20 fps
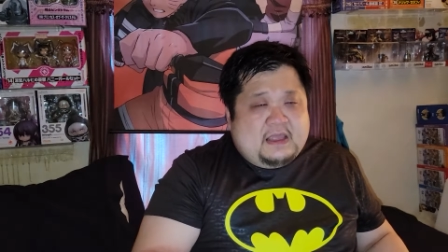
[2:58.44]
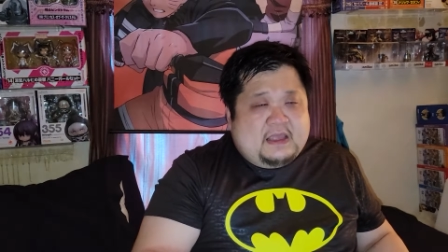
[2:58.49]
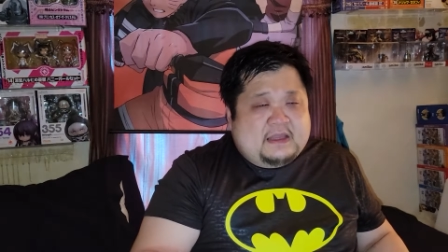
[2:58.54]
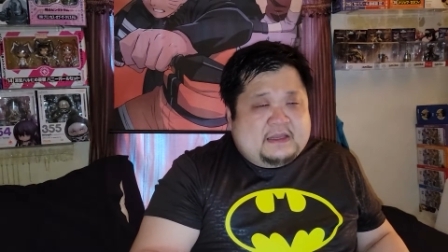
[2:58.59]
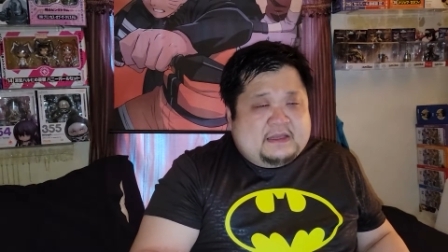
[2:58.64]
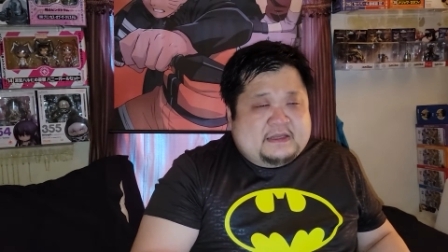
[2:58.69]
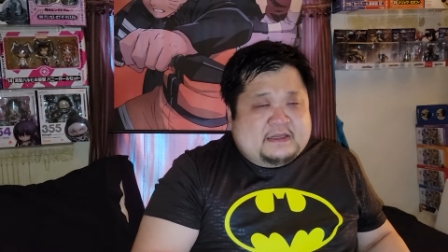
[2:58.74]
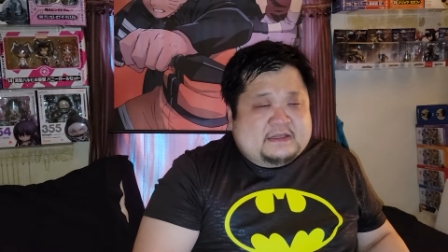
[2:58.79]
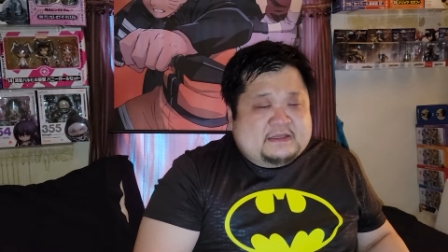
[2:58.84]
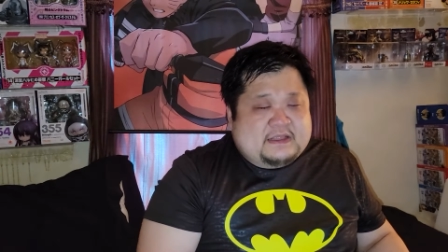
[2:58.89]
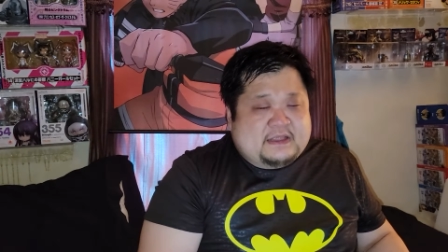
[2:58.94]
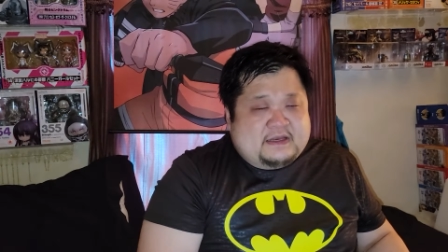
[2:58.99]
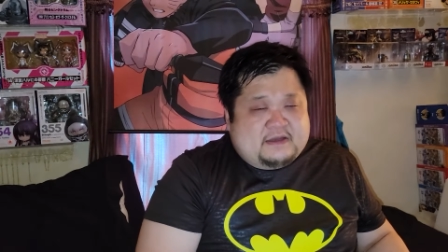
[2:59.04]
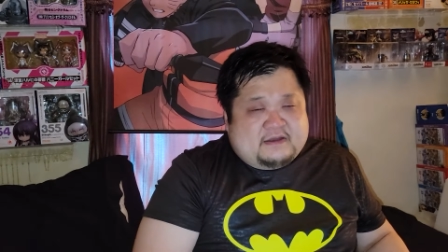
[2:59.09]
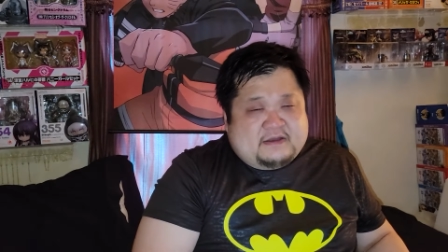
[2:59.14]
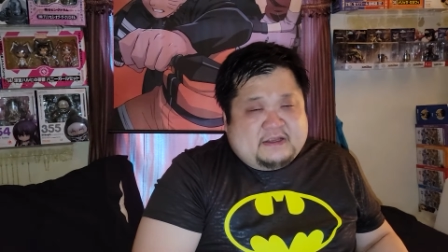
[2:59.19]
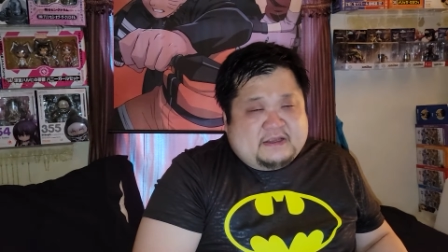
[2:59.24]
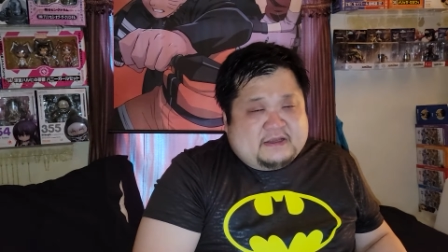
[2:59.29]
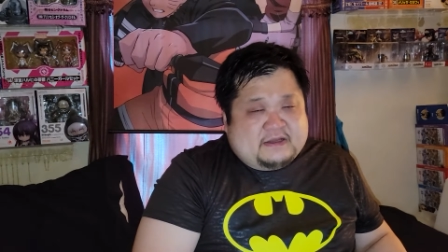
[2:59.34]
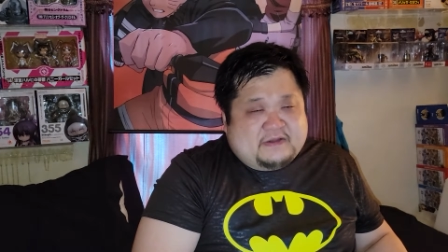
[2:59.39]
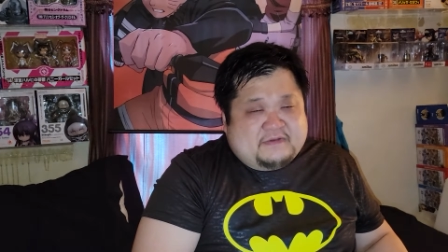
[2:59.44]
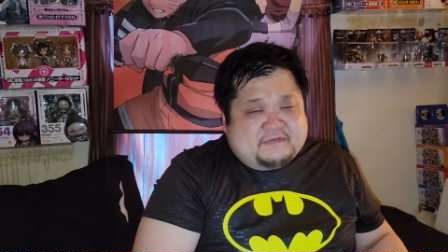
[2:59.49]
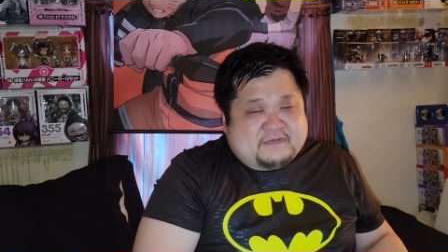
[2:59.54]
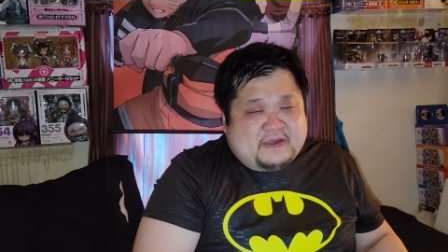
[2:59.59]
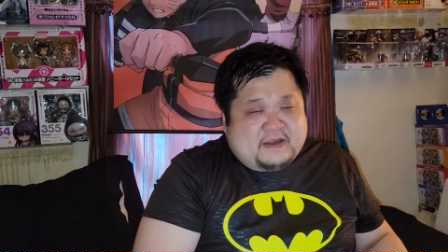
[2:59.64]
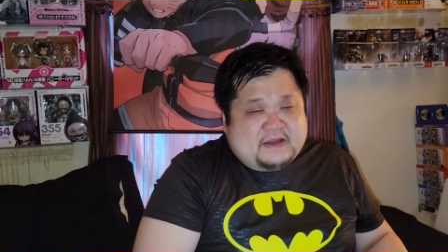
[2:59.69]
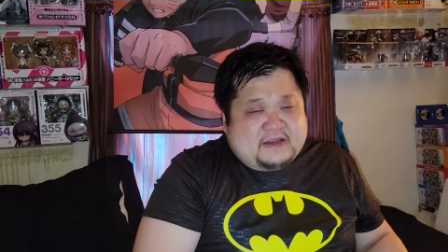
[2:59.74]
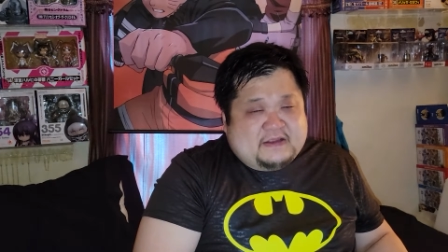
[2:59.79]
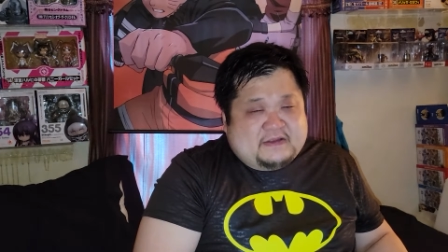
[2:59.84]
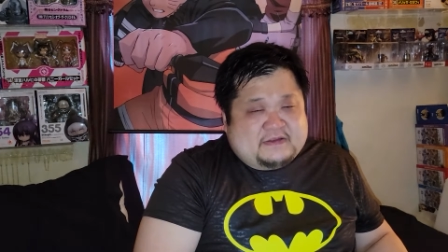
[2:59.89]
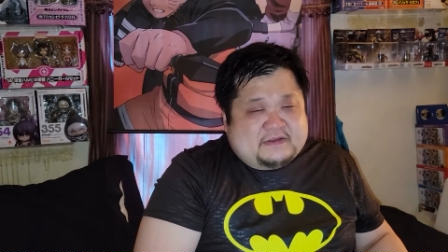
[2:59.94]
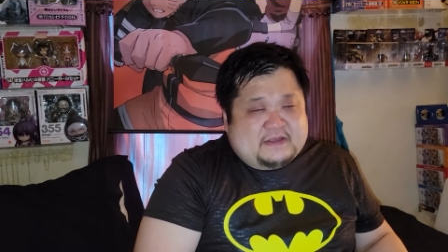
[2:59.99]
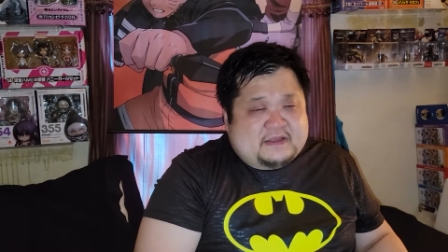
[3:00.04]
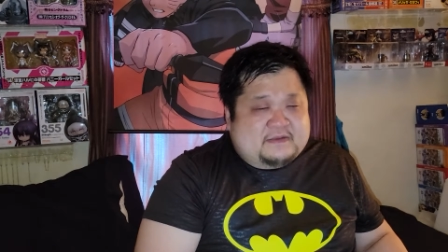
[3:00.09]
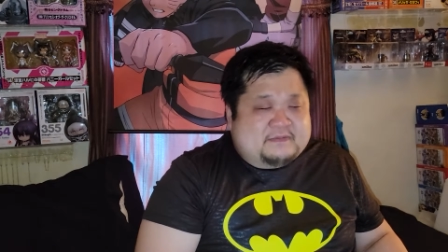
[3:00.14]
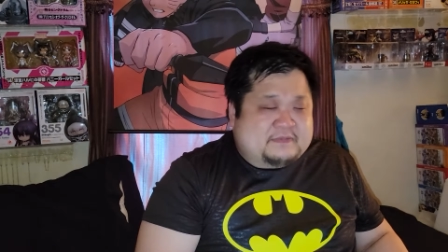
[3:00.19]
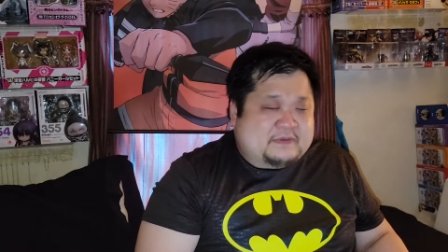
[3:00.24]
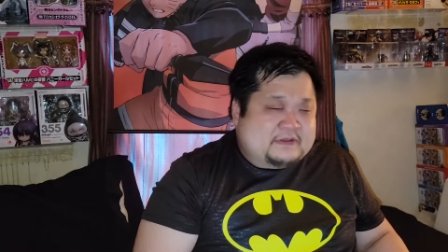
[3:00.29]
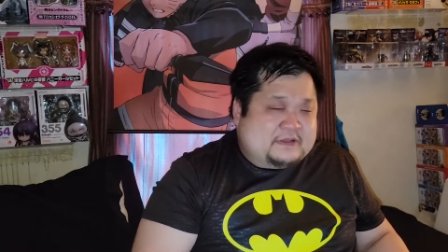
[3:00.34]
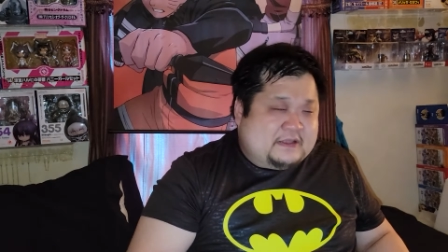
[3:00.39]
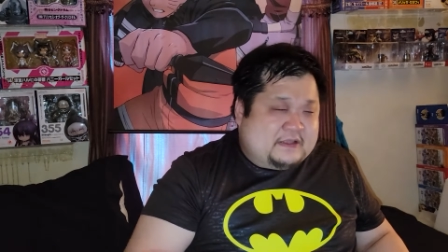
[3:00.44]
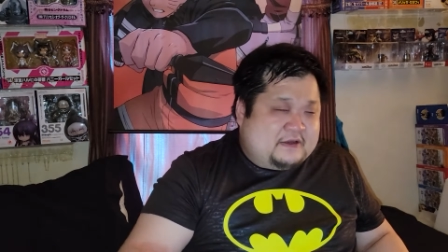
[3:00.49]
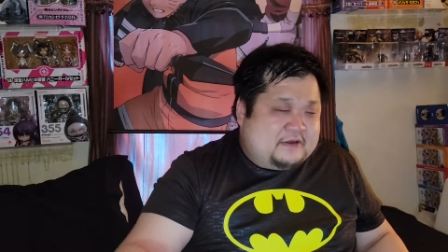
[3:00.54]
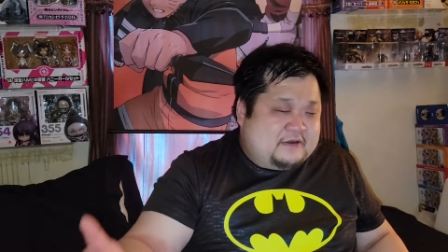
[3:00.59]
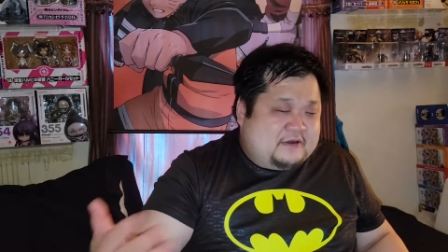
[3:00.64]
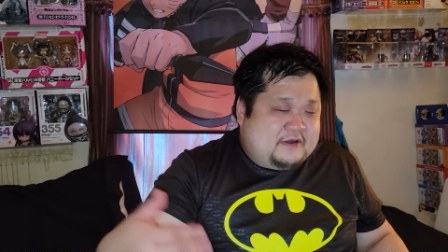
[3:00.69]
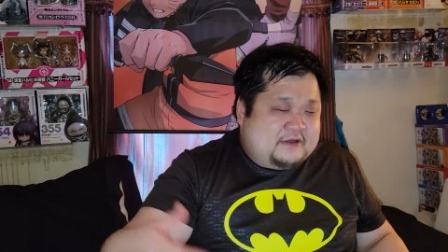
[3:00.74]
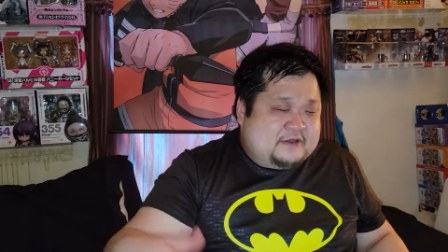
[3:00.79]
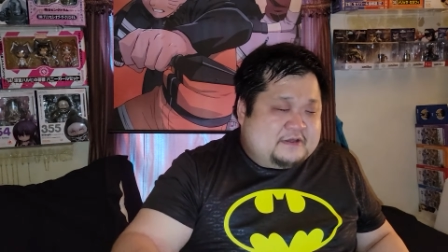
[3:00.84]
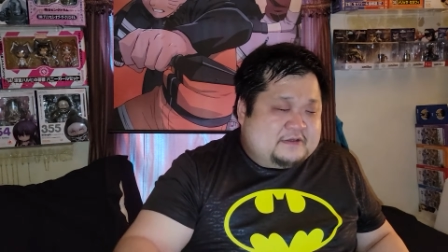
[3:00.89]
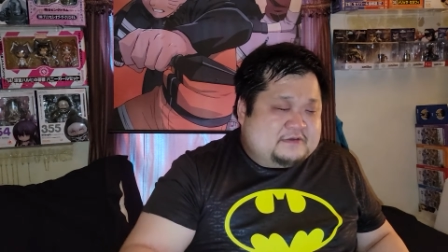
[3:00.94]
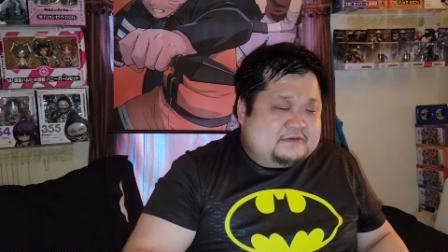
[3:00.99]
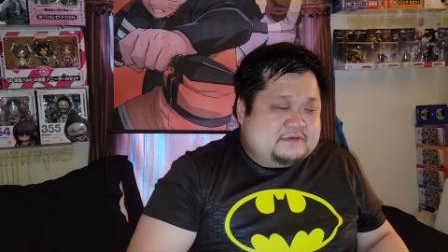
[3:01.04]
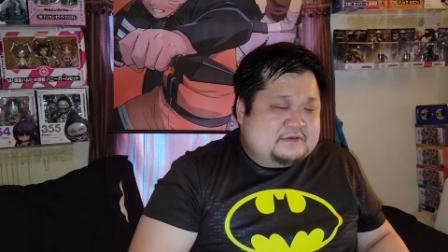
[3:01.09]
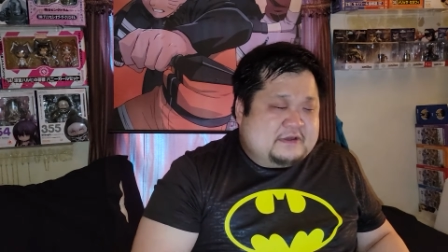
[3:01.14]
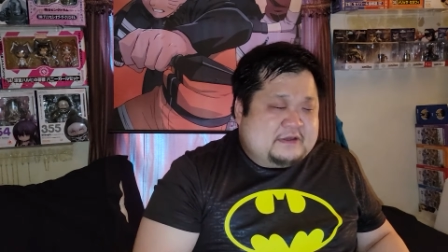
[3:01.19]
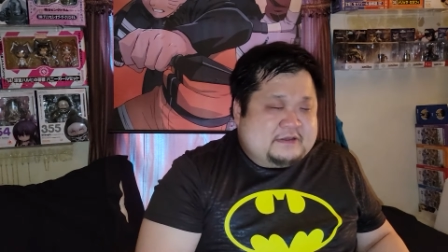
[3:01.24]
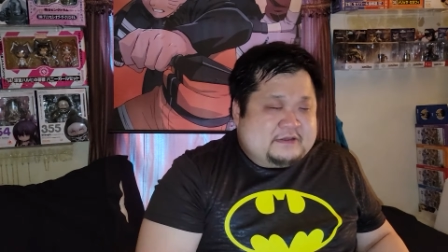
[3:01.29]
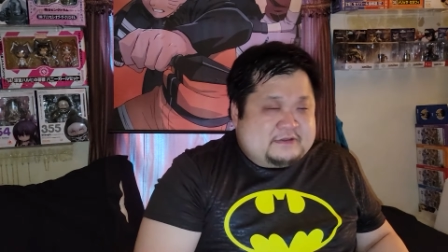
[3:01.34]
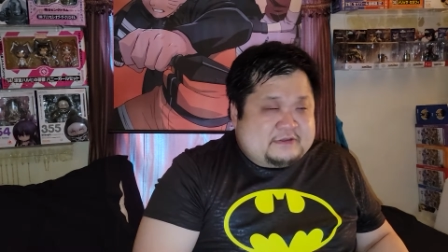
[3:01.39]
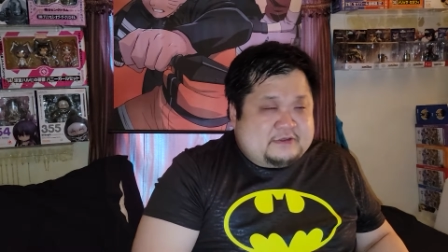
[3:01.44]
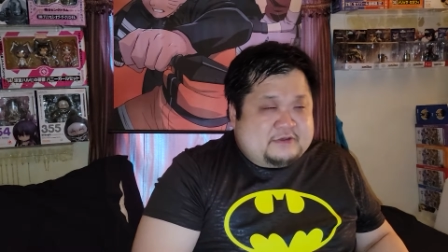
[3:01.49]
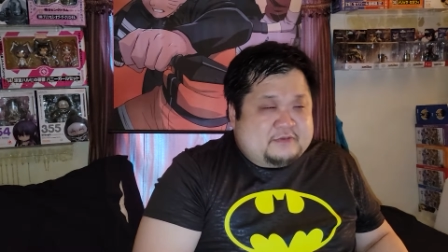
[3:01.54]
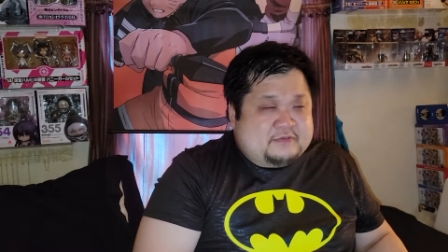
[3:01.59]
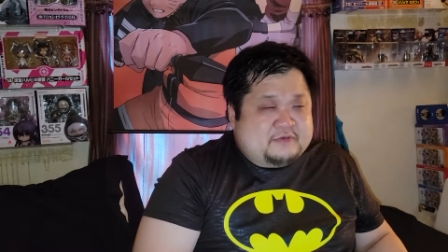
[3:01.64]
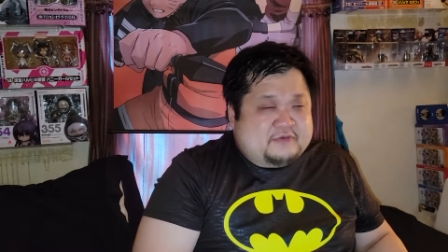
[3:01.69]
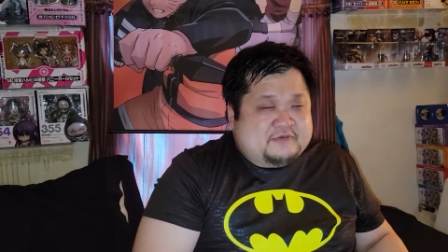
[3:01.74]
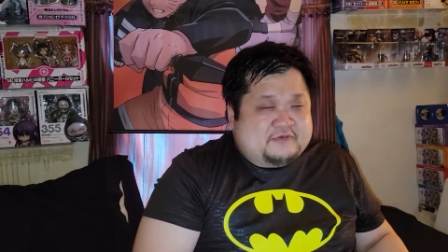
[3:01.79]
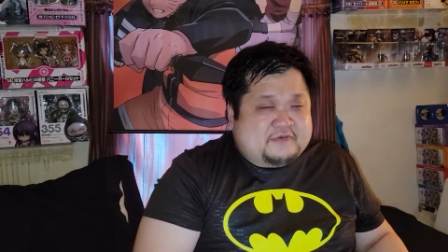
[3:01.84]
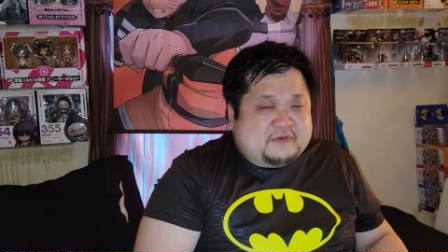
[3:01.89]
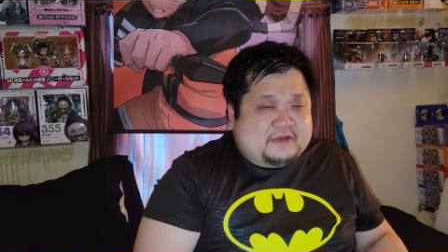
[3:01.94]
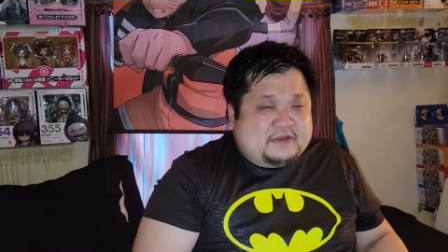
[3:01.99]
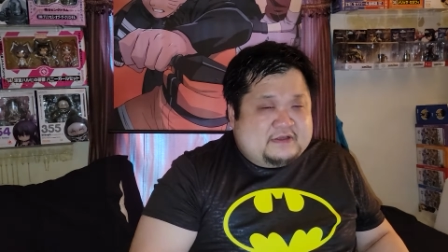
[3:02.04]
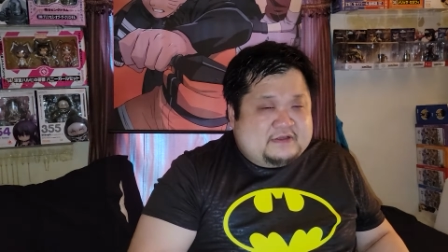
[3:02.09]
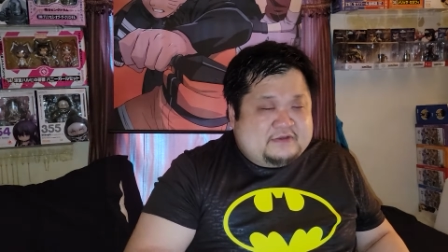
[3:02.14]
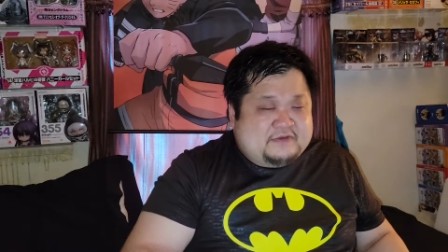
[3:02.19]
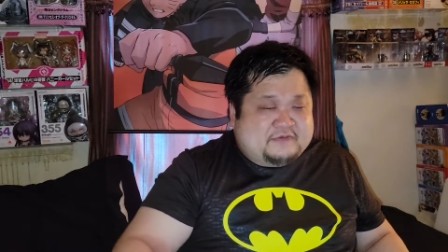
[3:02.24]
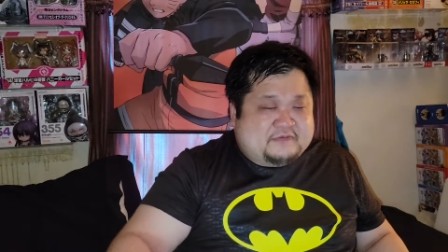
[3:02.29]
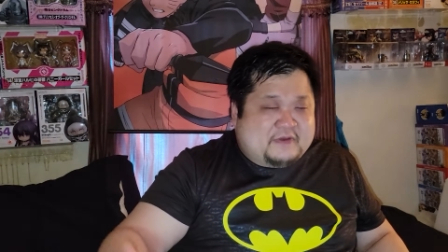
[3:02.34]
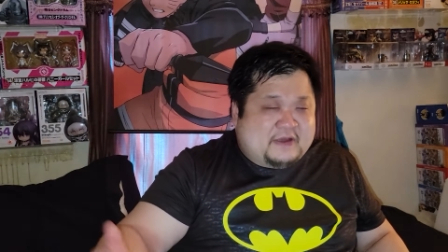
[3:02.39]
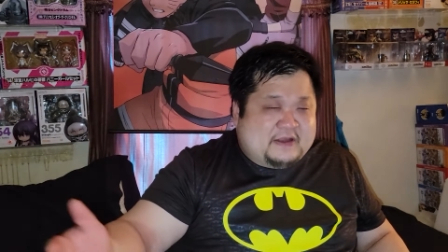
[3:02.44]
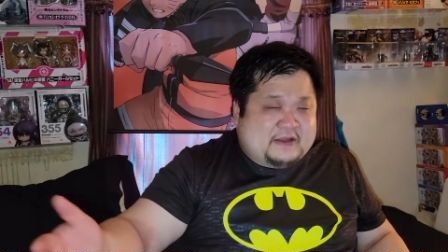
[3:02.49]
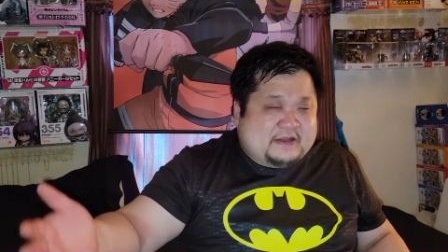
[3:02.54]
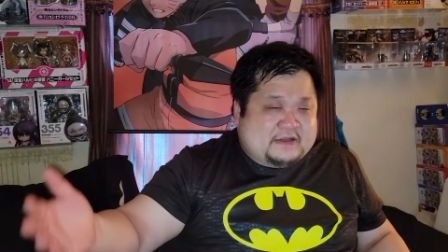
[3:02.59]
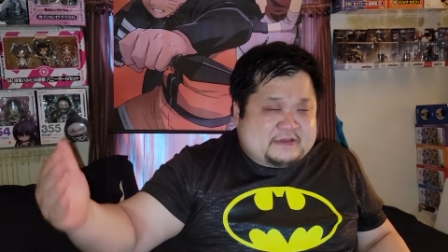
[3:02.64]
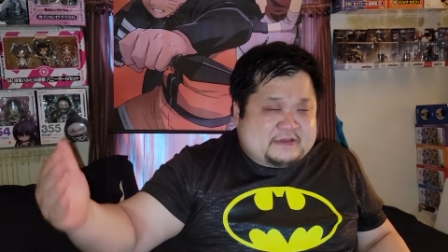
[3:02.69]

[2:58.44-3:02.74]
And then later he couldn't find anything, but later on in the movie, you find